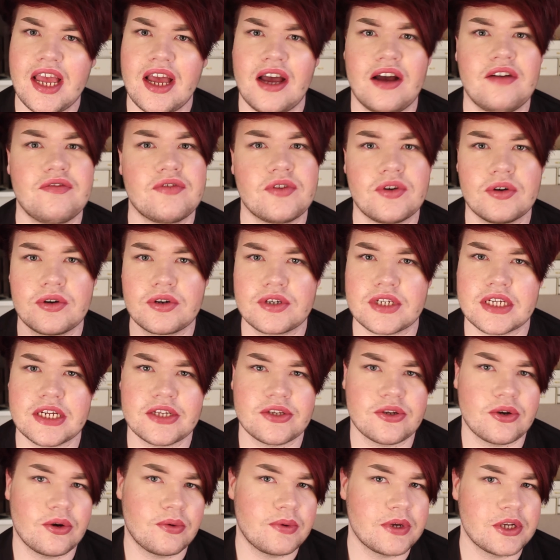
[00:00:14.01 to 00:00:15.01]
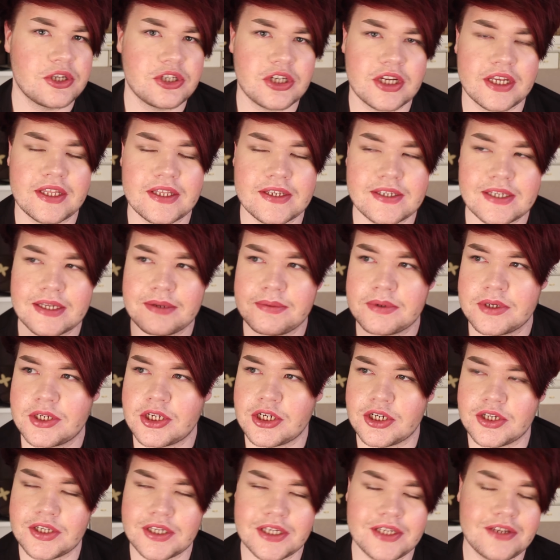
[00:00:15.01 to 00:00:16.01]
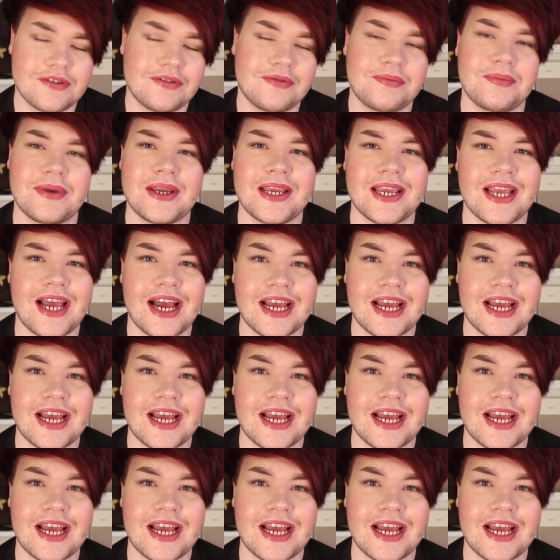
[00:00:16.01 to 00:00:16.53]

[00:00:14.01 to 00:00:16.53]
Of course, as always, you get the same excuses from me.